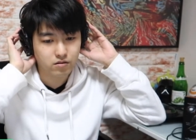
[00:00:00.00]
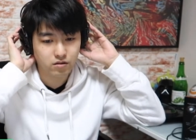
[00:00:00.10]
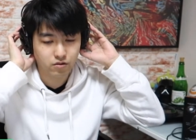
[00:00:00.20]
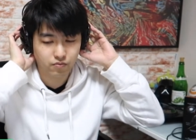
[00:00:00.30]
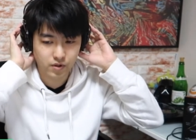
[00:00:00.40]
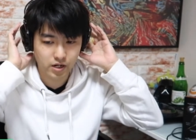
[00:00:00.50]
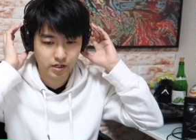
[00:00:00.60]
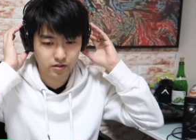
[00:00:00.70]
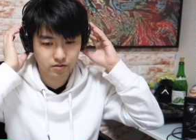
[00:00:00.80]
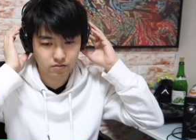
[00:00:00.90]
good
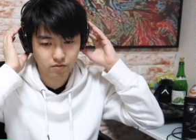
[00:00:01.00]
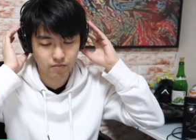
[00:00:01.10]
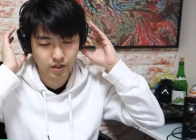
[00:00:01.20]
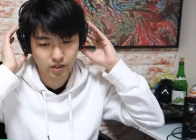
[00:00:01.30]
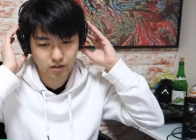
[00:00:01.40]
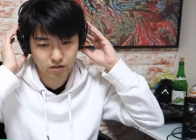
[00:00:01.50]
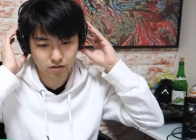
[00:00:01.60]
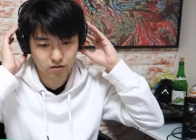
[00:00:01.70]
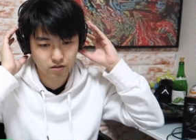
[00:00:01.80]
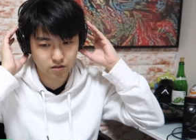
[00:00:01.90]
feeling for me.
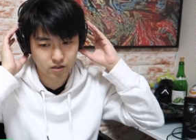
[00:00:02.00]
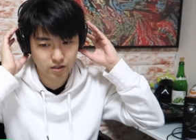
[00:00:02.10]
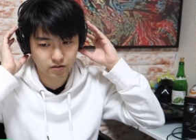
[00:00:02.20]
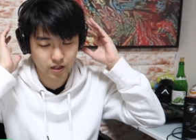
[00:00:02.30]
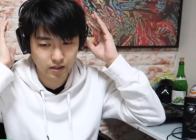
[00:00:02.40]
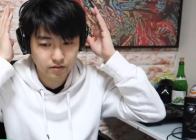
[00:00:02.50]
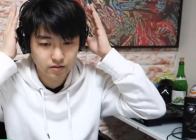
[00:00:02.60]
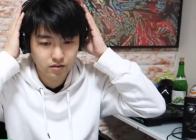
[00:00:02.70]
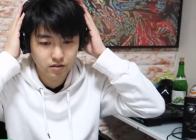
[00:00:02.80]
It's nice.